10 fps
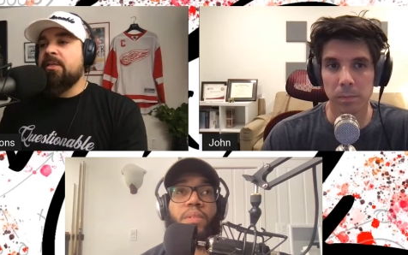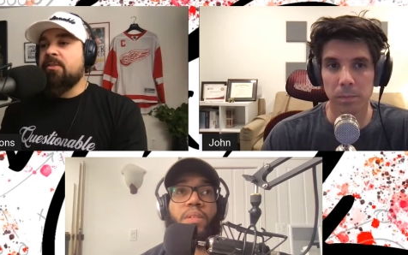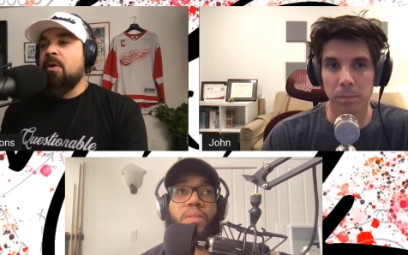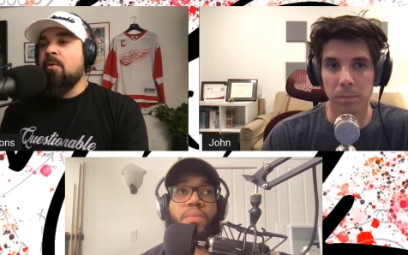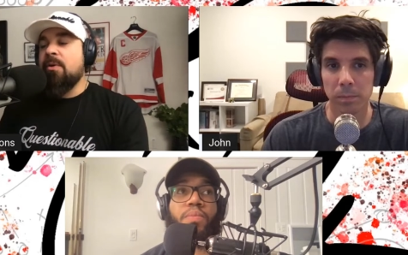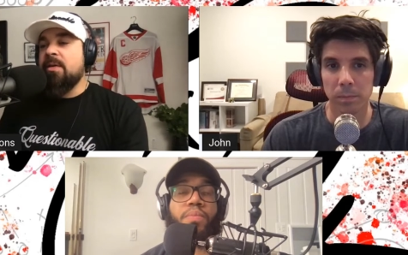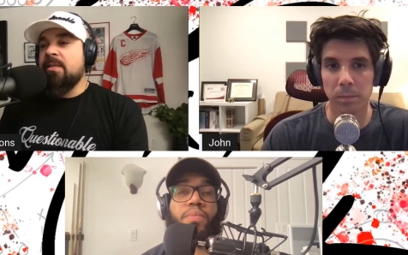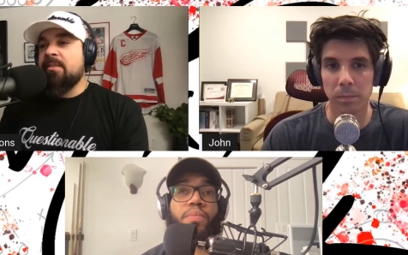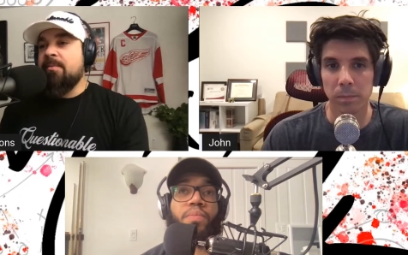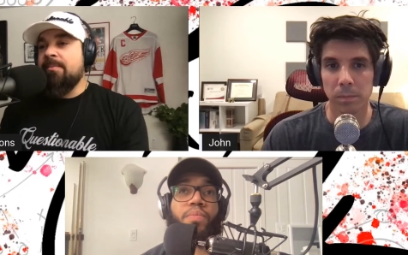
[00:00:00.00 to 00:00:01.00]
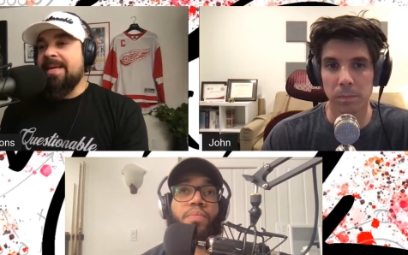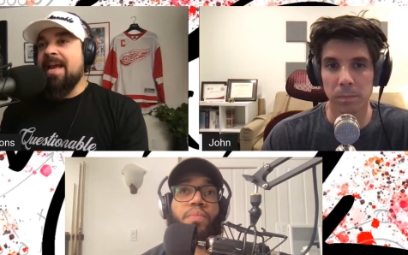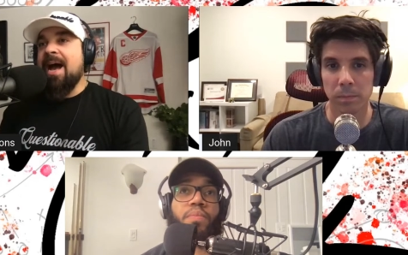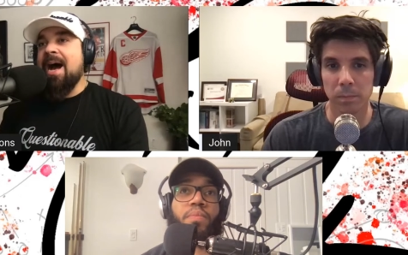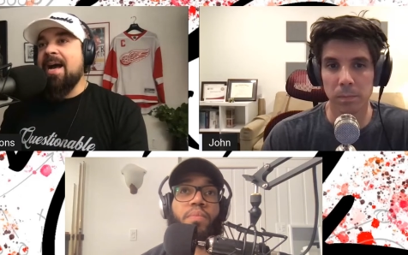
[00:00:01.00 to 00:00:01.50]
Speaker 1: So to
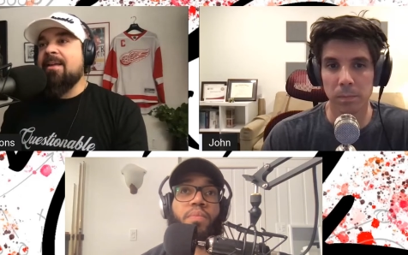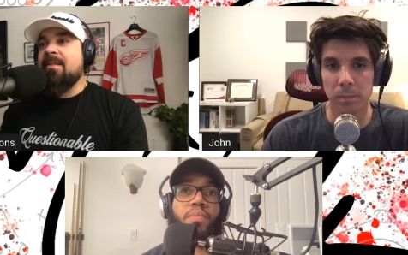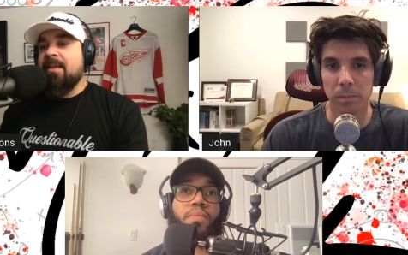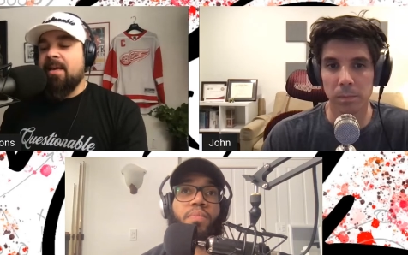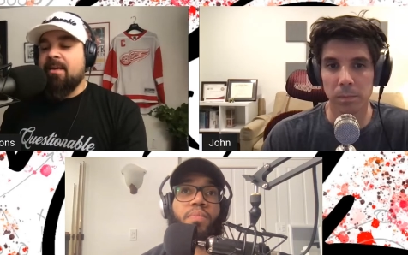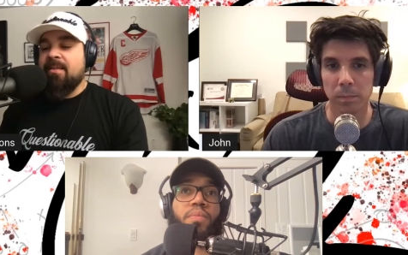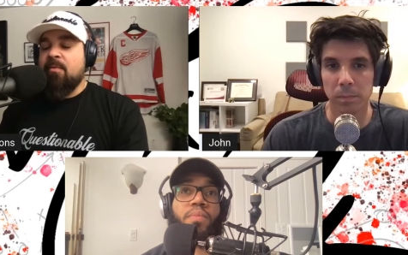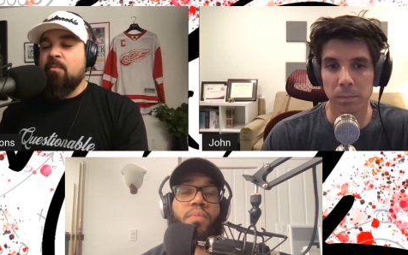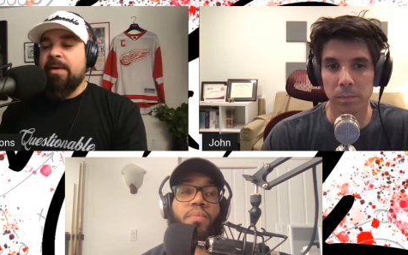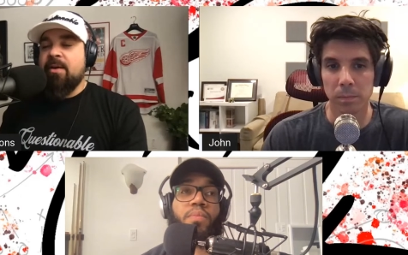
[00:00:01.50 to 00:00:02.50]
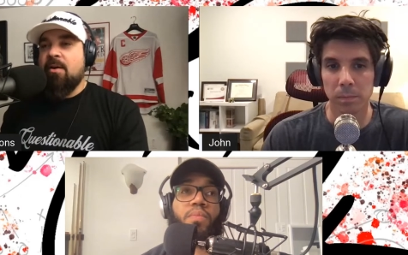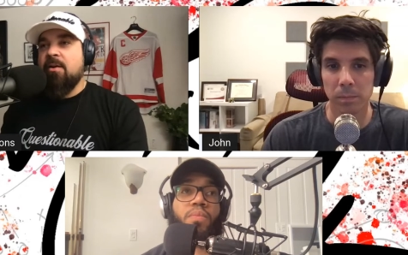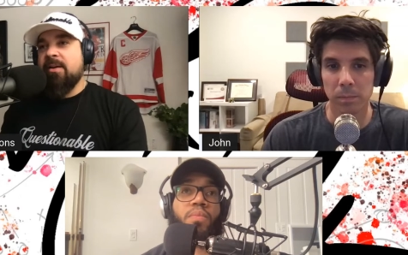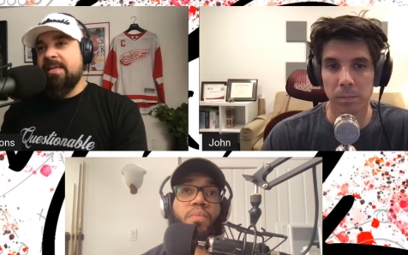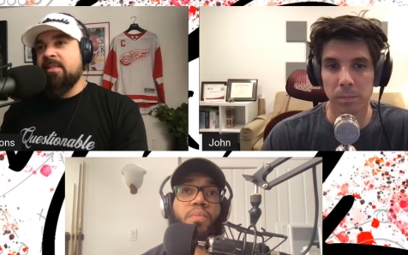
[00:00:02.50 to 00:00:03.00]
me, I think that we
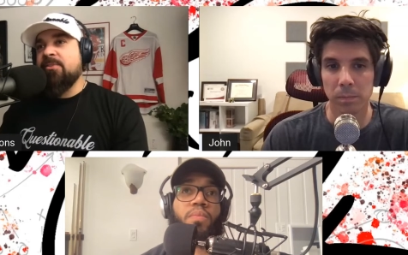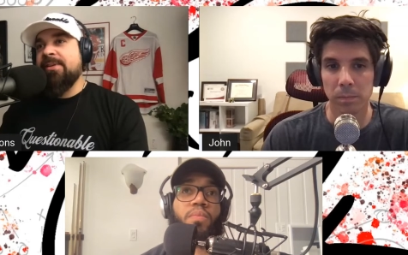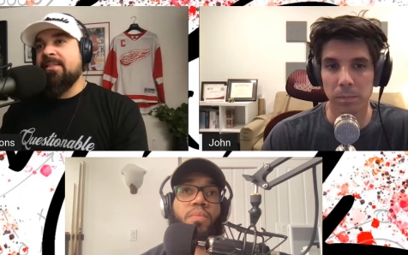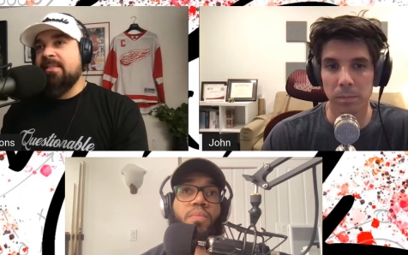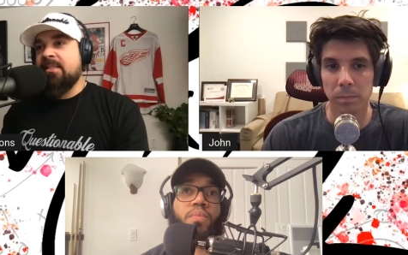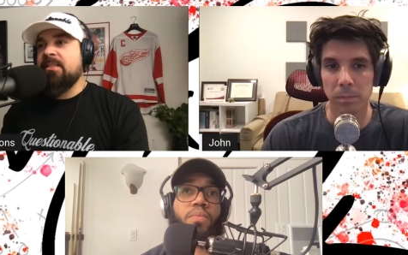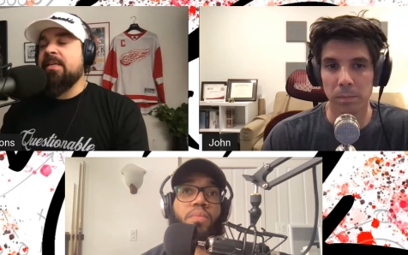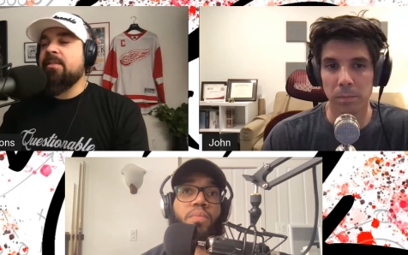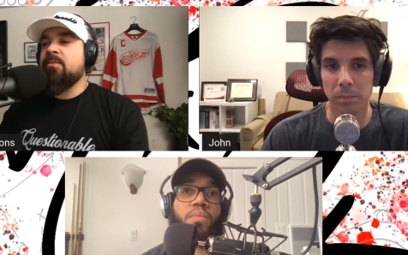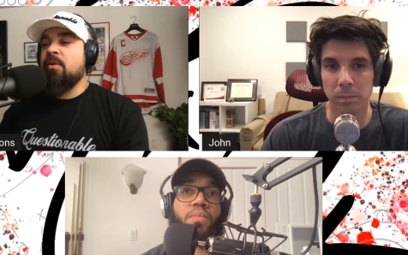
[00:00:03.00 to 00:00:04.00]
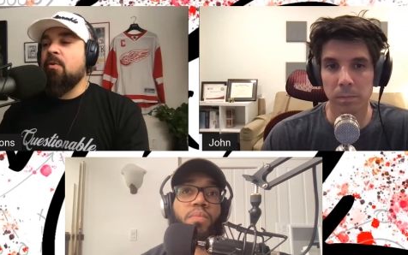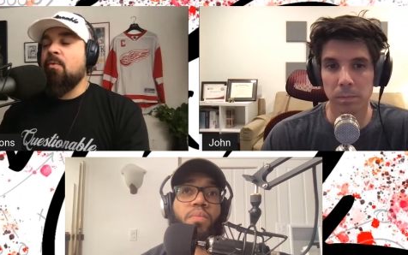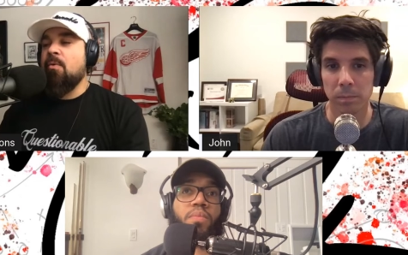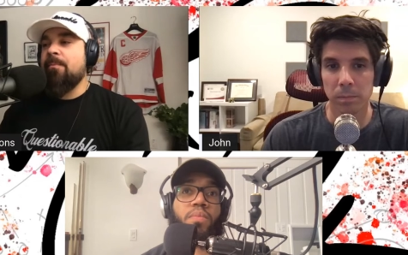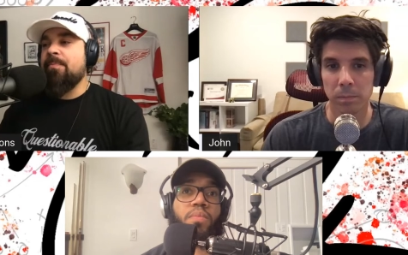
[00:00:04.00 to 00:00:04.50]
are again transitioning.
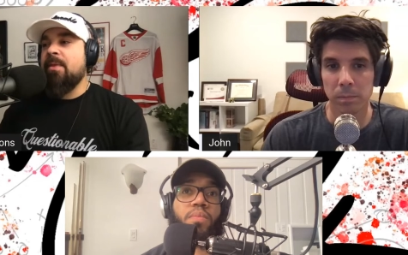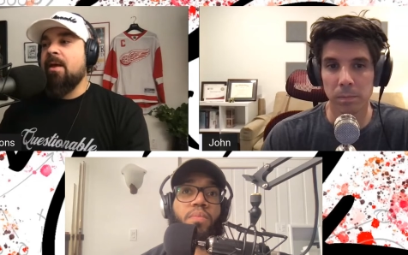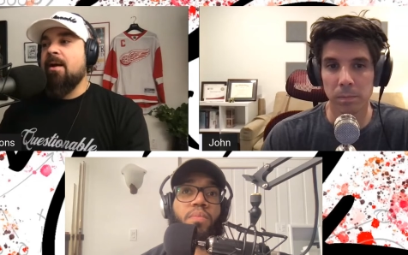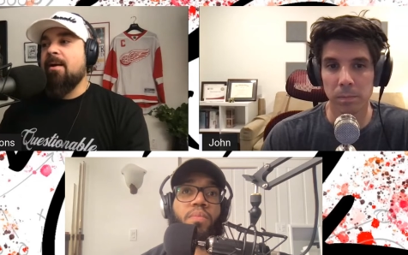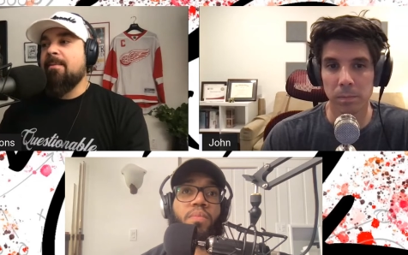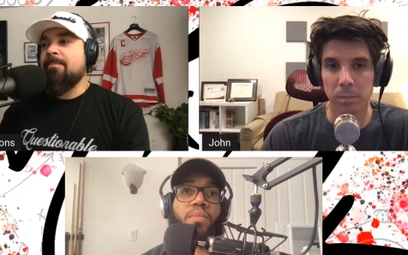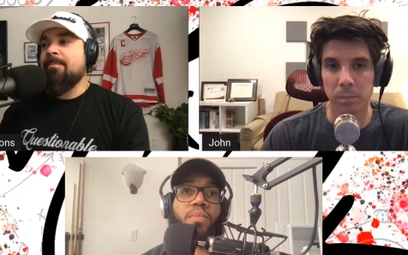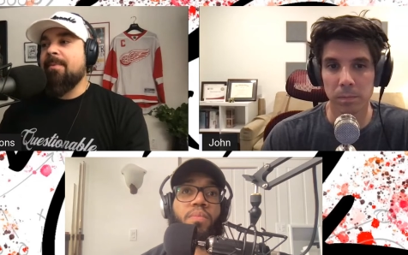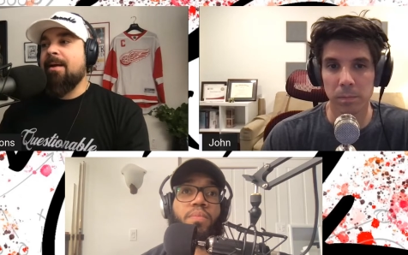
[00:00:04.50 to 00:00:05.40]
So um,